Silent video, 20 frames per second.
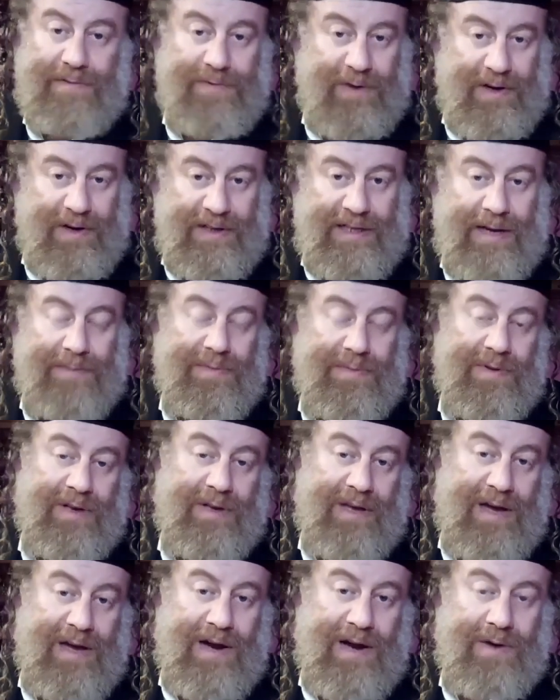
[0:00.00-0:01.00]
for
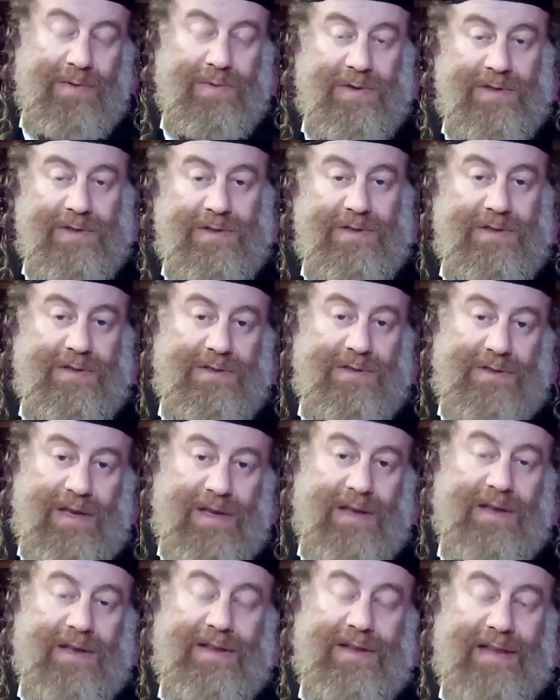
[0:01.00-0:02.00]
example, car was
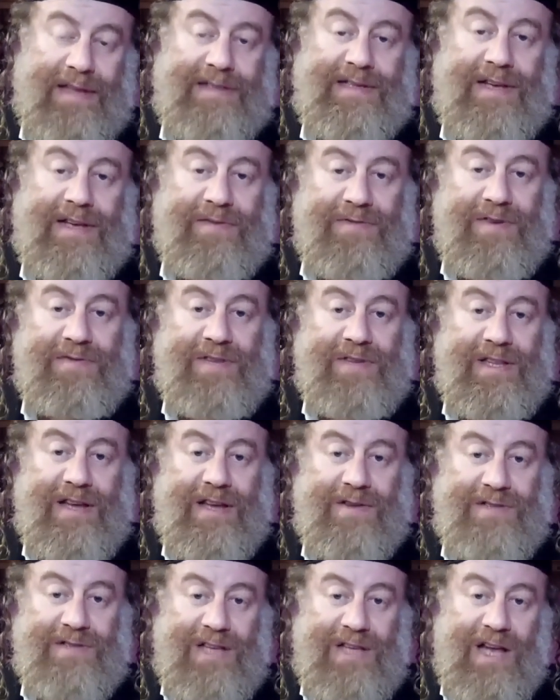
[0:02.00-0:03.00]
like, let's say
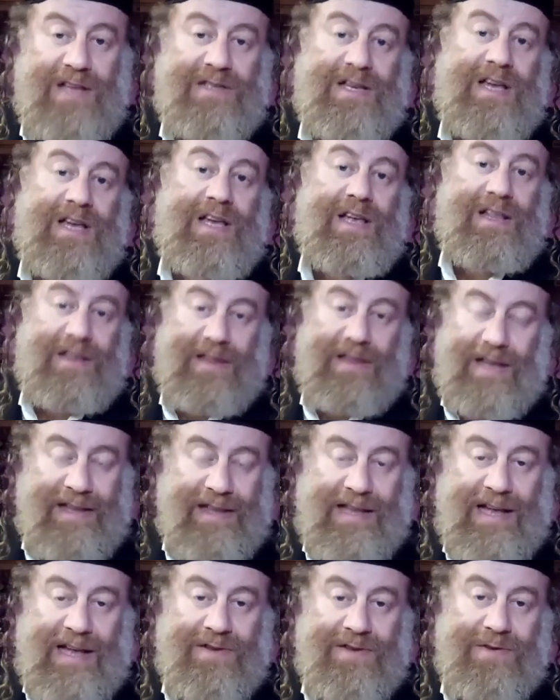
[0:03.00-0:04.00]
$15,000
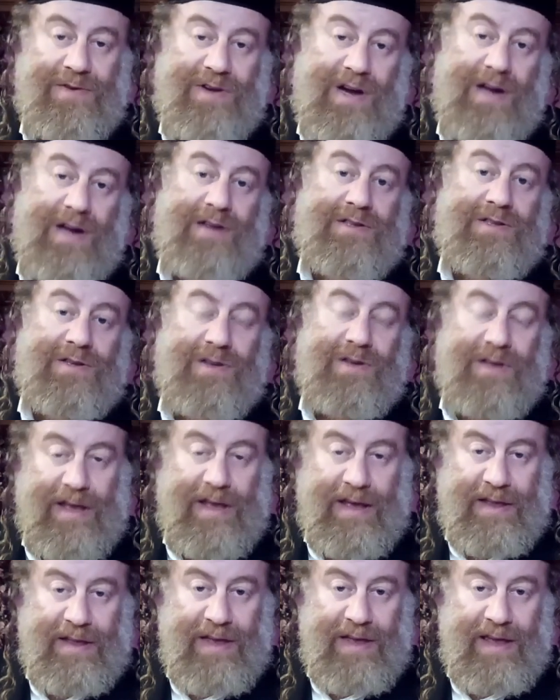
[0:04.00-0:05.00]
and not new car. So
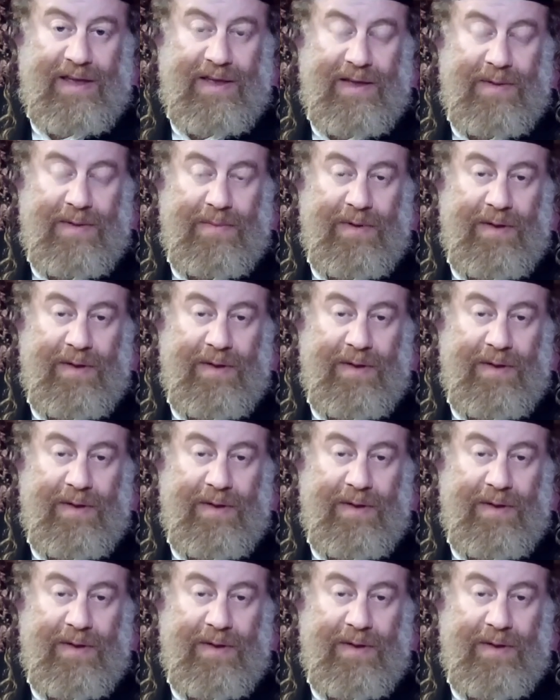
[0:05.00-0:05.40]
they, they